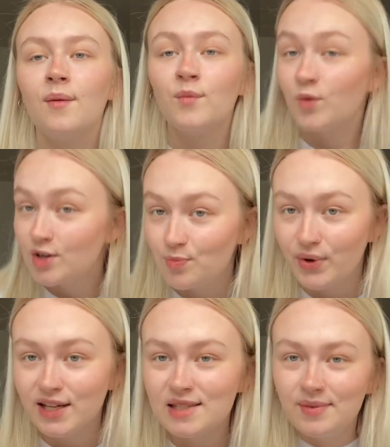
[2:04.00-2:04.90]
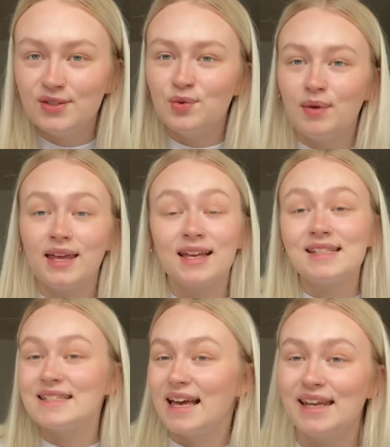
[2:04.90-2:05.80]
Which brings me to my
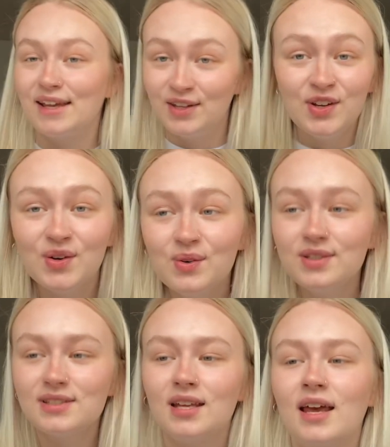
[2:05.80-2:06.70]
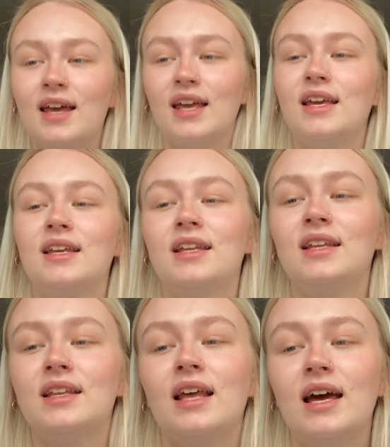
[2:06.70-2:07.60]
exciting news,
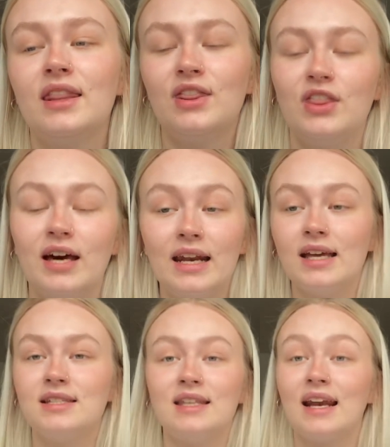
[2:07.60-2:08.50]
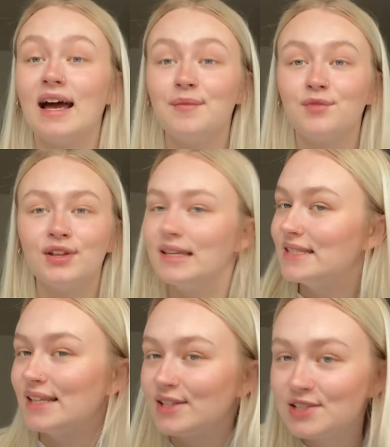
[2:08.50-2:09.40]
and that is that I'm
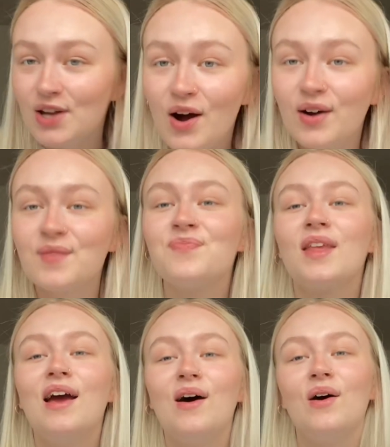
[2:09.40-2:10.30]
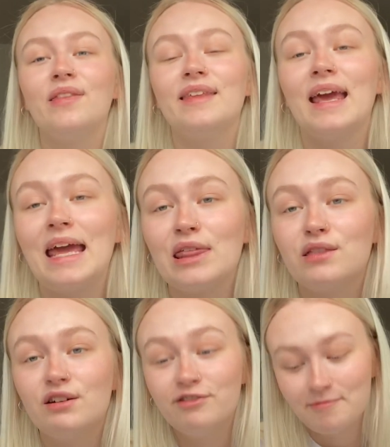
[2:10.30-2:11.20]
releasing a song on the 8th
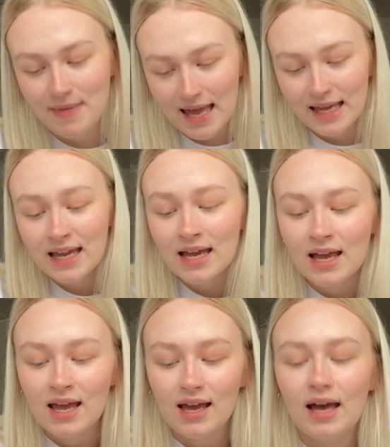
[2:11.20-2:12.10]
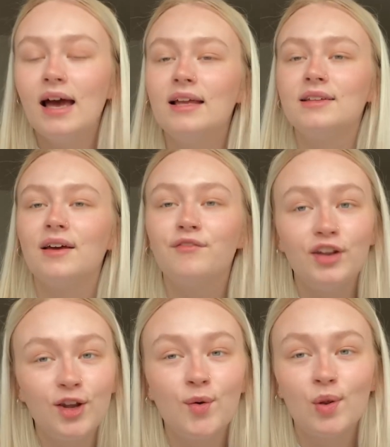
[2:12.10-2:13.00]
of May, and a
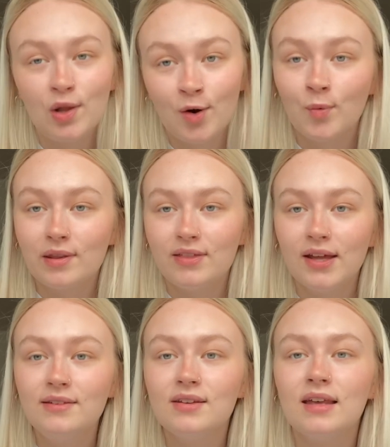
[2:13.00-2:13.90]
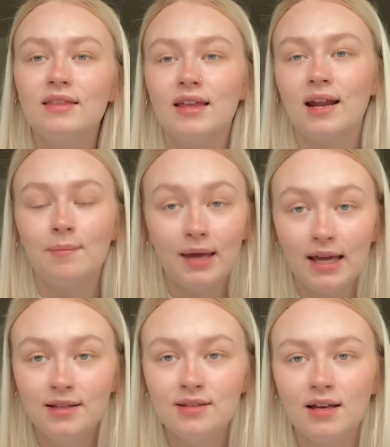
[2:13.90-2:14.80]
video along with it that I
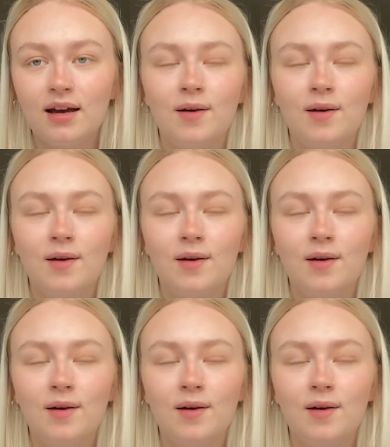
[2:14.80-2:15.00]
made.